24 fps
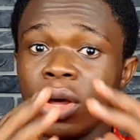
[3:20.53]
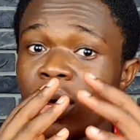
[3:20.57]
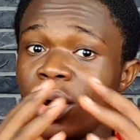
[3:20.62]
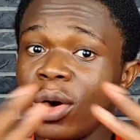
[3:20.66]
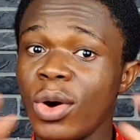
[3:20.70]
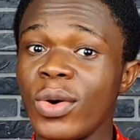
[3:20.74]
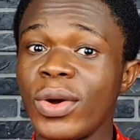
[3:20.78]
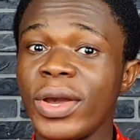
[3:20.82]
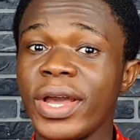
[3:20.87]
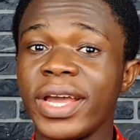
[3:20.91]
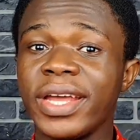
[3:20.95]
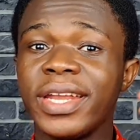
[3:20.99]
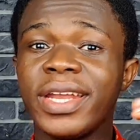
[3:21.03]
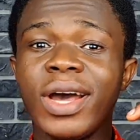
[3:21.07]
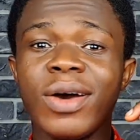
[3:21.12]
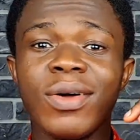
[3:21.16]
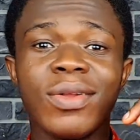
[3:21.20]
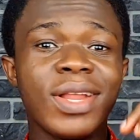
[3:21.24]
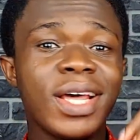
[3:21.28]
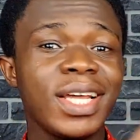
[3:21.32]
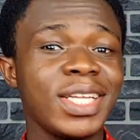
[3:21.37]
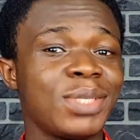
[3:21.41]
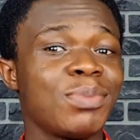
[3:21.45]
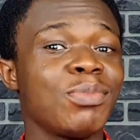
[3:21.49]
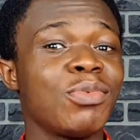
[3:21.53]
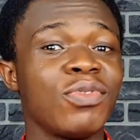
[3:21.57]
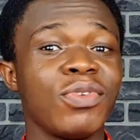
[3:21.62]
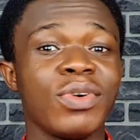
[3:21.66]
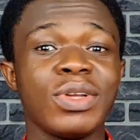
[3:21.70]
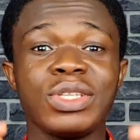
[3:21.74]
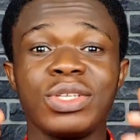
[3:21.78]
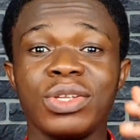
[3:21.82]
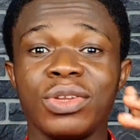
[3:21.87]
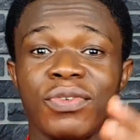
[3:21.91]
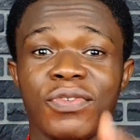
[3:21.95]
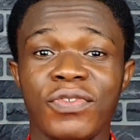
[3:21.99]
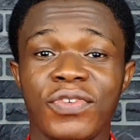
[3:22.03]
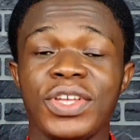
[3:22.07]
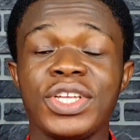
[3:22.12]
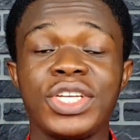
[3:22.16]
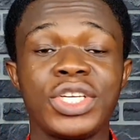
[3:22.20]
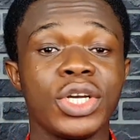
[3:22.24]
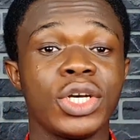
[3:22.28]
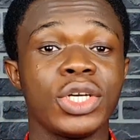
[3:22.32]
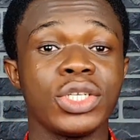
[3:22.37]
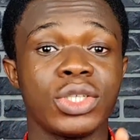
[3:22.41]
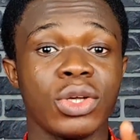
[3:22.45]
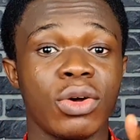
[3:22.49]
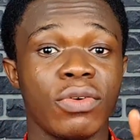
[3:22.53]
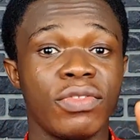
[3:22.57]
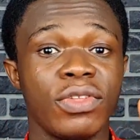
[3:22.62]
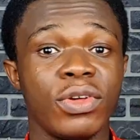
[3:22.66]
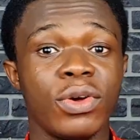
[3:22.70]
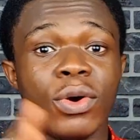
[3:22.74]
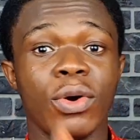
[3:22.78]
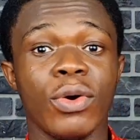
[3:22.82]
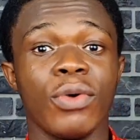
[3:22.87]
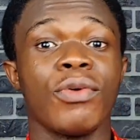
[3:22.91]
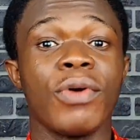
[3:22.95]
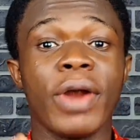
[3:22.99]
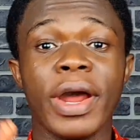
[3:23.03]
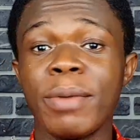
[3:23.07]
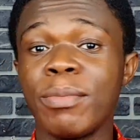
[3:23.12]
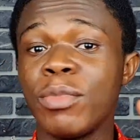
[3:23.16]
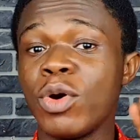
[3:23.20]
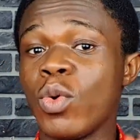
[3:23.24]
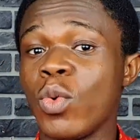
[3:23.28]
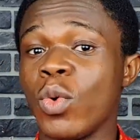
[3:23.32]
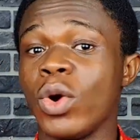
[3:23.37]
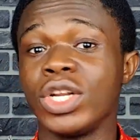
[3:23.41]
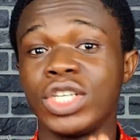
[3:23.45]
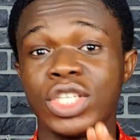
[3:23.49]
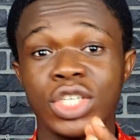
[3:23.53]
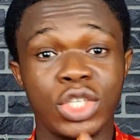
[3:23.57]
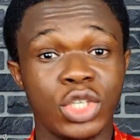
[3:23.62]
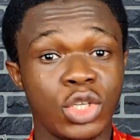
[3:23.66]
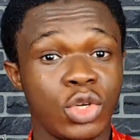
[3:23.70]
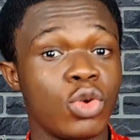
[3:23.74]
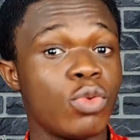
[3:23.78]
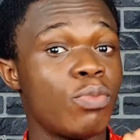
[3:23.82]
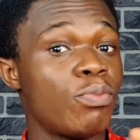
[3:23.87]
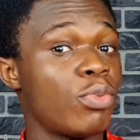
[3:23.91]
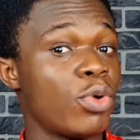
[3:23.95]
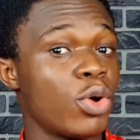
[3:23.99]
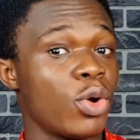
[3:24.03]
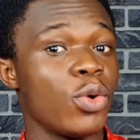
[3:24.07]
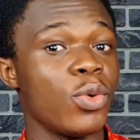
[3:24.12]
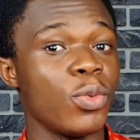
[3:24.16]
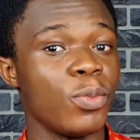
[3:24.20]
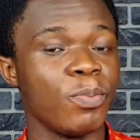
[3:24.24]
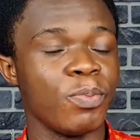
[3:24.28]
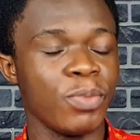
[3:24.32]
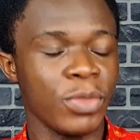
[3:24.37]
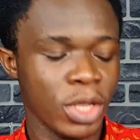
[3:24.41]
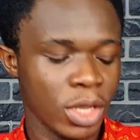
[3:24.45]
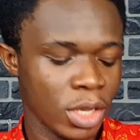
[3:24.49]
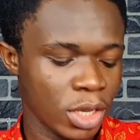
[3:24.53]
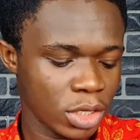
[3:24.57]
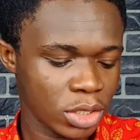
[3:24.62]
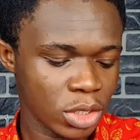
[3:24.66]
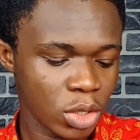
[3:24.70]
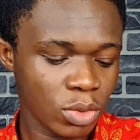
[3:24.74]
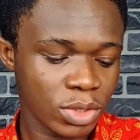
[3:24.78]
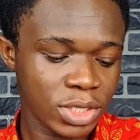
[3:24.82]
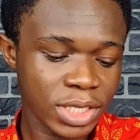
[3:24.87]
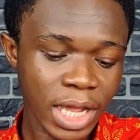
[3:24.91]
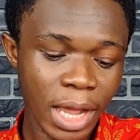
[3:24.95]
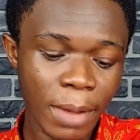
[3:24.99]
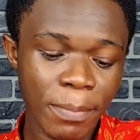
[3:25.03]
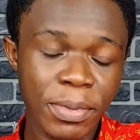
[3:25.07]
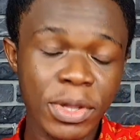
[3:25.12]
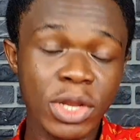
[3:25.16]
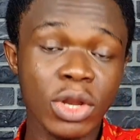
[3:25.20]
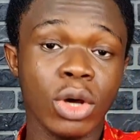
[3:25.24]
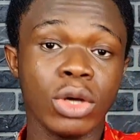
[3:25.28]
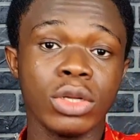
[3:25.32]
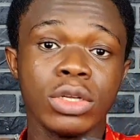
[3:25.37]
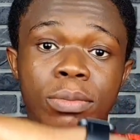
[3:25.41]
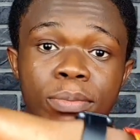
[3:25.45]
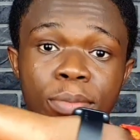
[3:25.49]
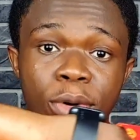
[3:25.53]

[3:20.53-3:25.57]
Okay, now let's move on to the features of the Oraimo Watch 2 Pro. So tapping on the